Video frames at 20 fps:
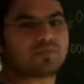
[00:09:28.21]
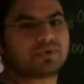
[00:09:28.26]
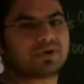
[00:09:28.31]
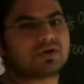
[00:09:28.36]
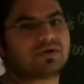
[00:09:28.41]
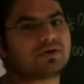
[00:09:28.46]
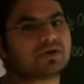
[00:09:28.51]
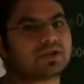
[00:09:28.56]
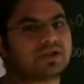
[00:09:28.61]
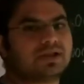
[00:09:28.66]
in
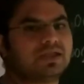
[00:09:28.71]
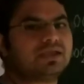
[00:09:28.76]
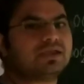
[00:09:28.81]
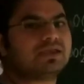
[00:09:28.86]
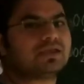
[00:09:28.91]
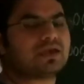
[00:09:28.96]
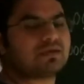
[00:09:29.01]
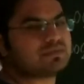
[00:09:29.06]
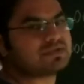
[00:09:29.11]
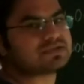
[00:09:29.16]
organic
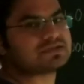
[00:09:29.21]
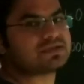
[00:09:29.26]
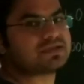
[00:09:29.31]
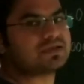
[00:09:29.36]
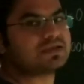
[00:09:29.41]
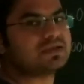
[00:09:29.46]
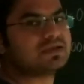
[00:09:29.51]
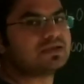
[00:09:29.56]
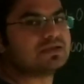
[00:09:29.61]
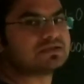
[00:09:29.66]

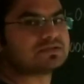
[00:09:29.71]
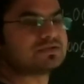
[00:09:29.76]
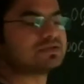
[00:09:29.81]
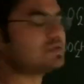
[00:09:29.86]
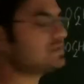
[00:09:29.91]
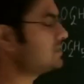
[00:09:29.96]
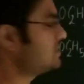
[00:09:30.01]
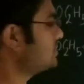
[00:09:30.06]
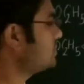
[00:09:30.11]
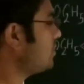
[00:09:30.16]
chemistry. So
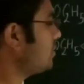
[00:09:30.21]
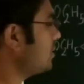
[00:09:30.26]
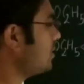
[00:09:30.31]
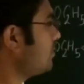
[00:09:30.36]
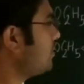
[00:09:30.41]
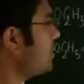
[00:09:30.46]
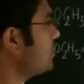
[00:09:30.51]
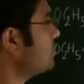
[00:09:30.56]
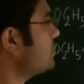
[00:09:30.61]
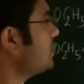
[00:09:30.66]
this is all
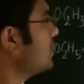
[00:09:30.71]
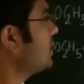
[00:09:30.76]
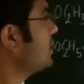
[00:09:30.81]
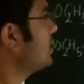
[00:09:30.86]
about